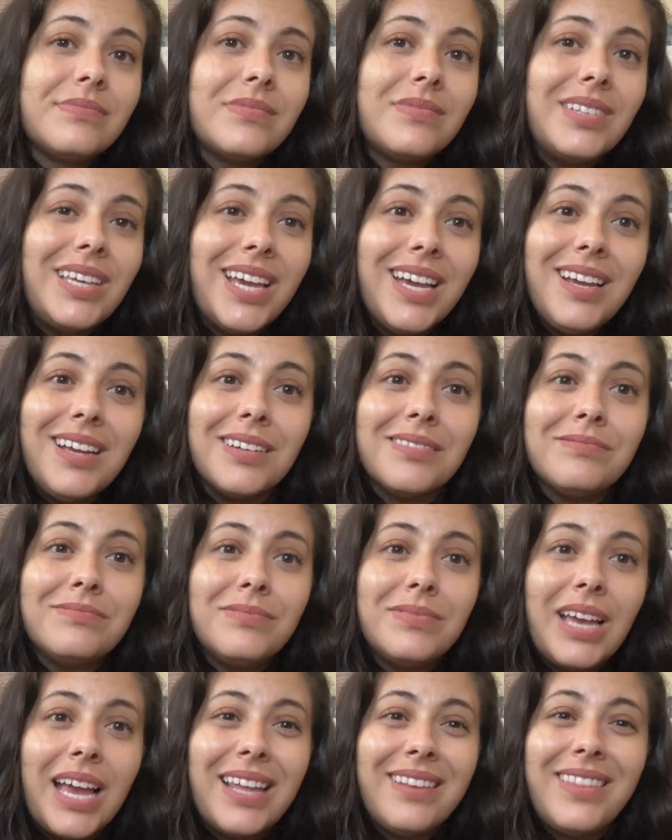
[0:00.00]
Yeah,
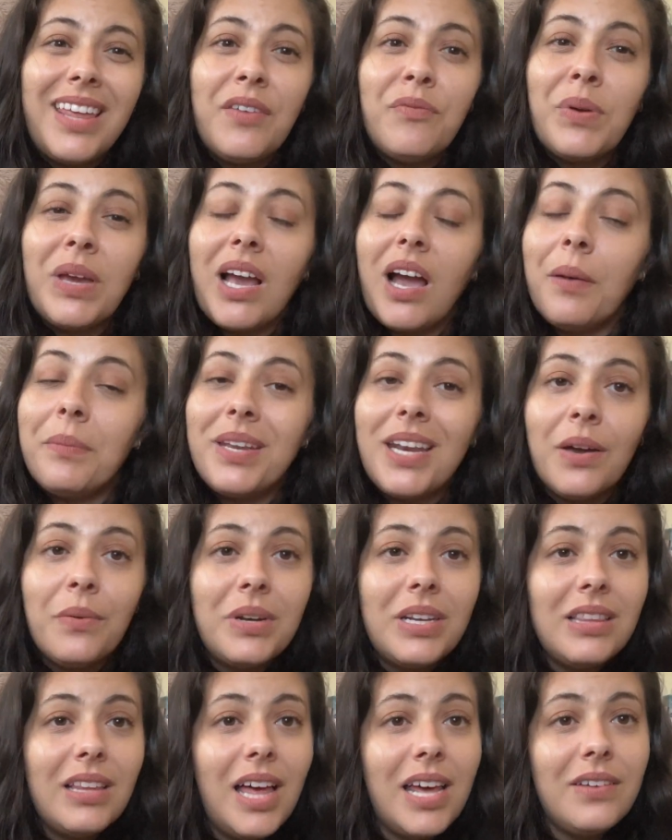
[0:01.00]
and they've been coming out with
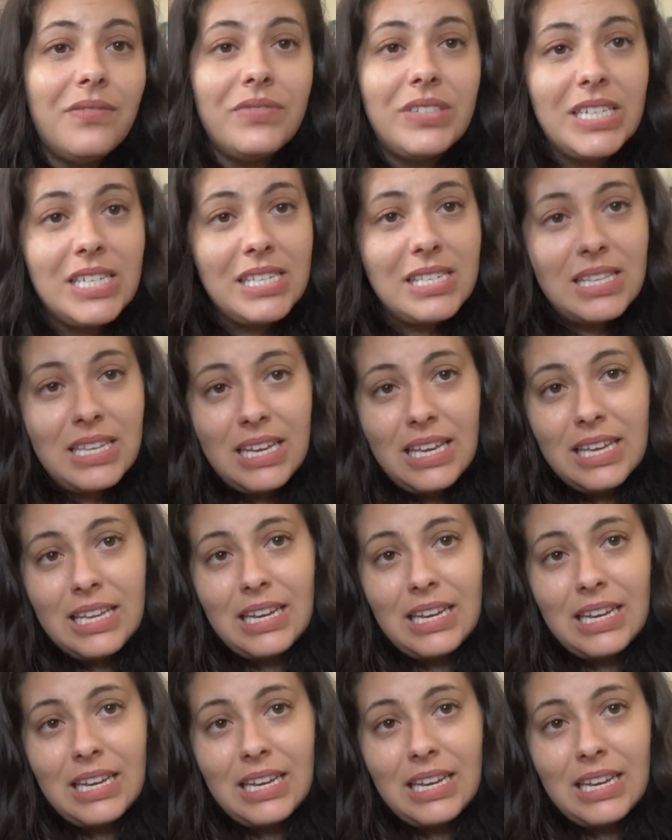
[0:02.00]
a lot of Disney,